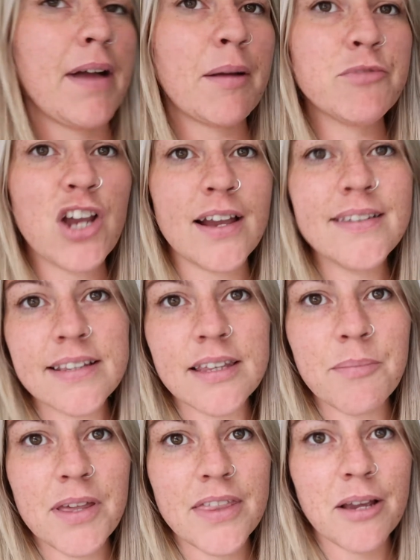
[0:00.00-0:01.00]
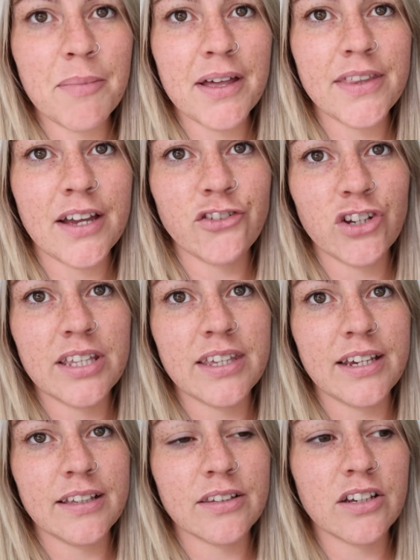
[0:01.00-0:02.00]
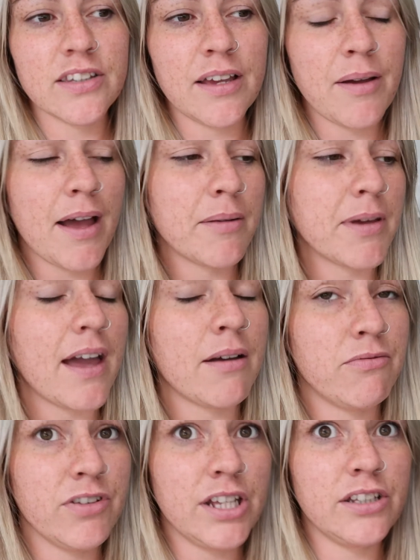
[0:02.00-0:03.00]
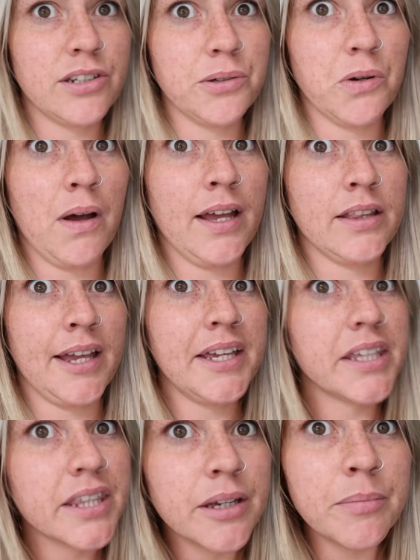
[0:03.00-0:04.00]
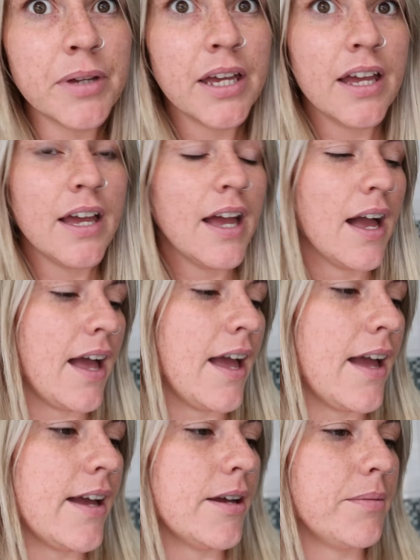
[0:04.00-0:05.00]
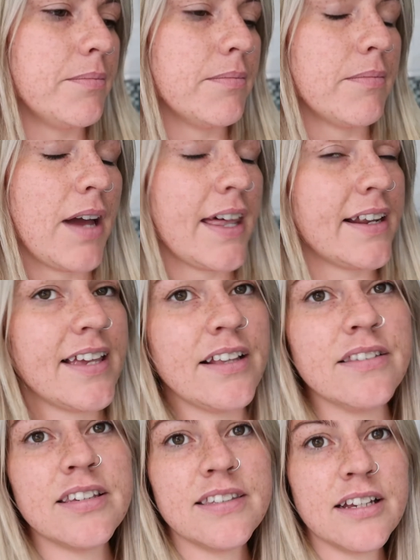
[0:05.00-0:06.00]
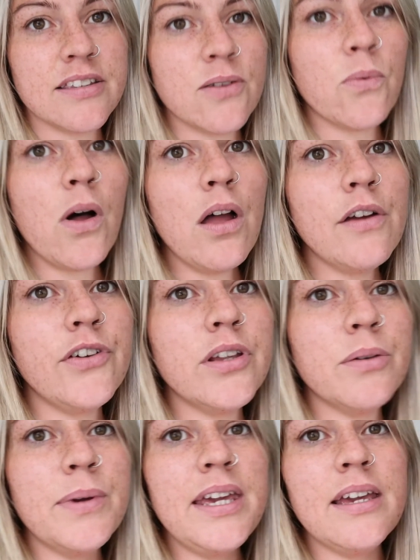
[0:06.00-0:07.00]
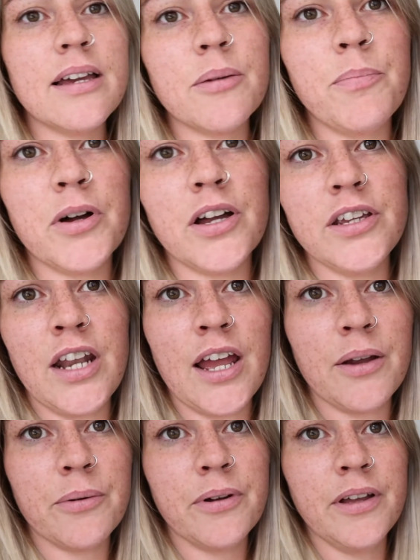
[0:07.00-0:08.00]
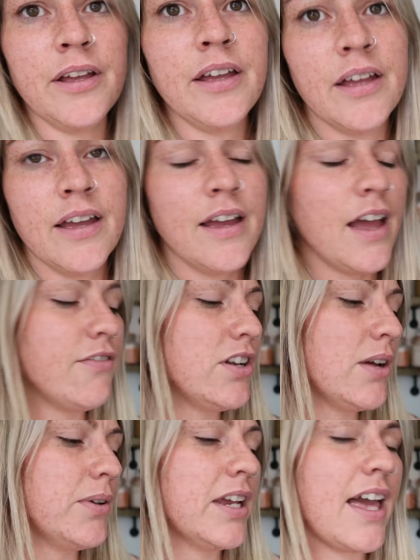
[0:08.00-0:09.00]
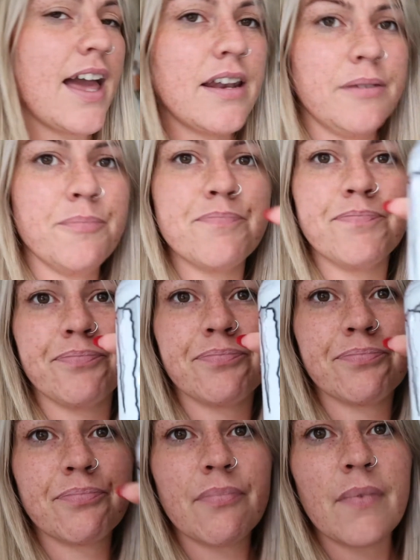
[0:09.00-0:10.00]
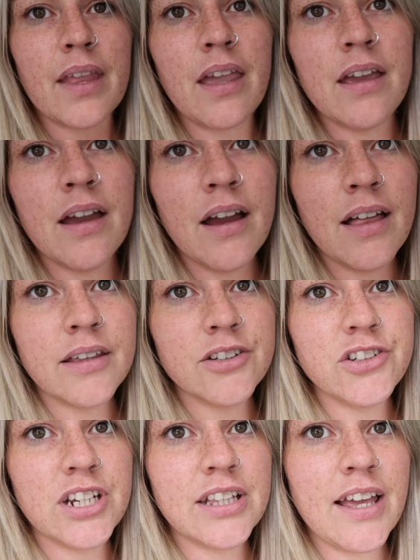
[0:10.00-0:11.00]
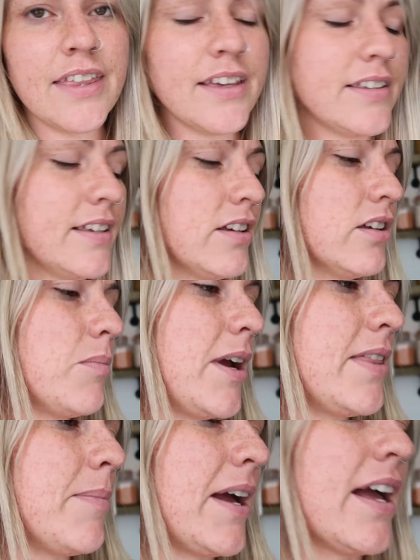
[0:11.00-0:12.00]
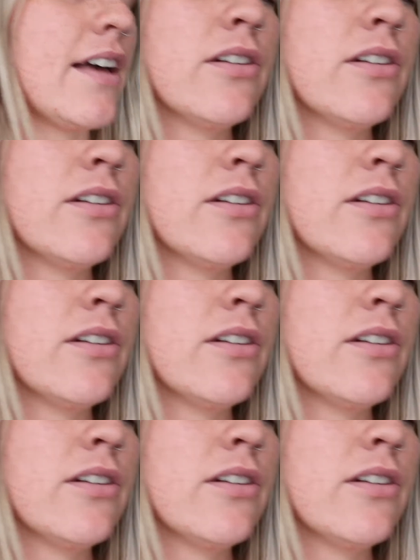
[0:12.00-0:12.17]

I'm trying to limit the amount that I drink these because I really do quite like them. And I tend to stick to water through the week, but you know, every now and again, a little treat like this ain't gonna break the bank.